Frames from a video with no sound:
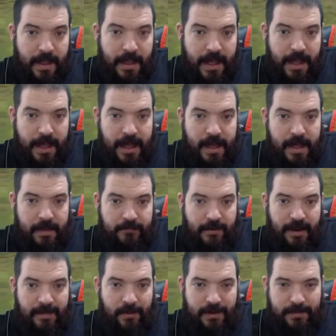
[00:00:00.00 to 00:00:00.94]

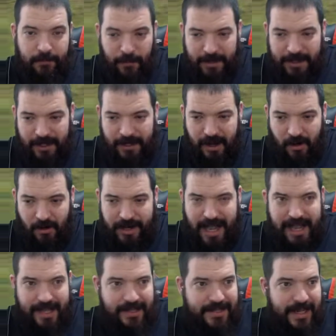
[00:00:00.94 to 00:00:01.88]
Right, we're probably going to go on a
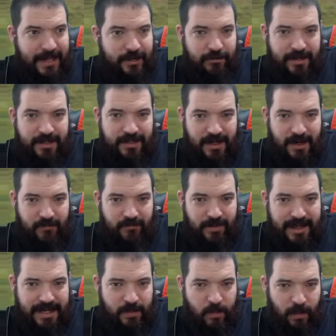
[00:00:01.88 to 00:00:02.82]
hand sentry because I don't
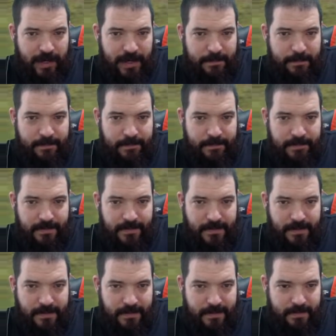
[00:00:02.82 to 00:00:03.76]
really want him
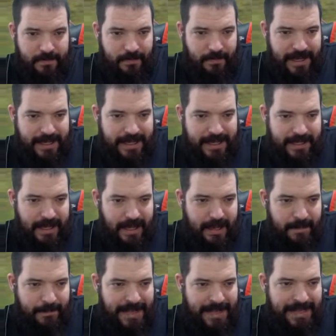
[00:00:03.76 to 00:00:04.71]
making
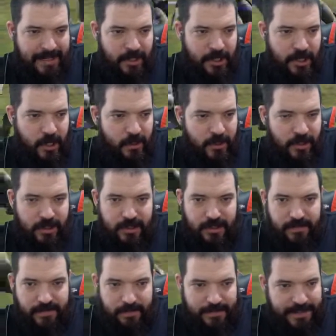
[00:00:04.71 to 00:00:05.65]
a
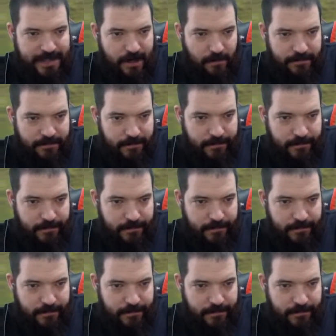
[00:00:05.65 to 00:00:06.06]
nuisance of himself.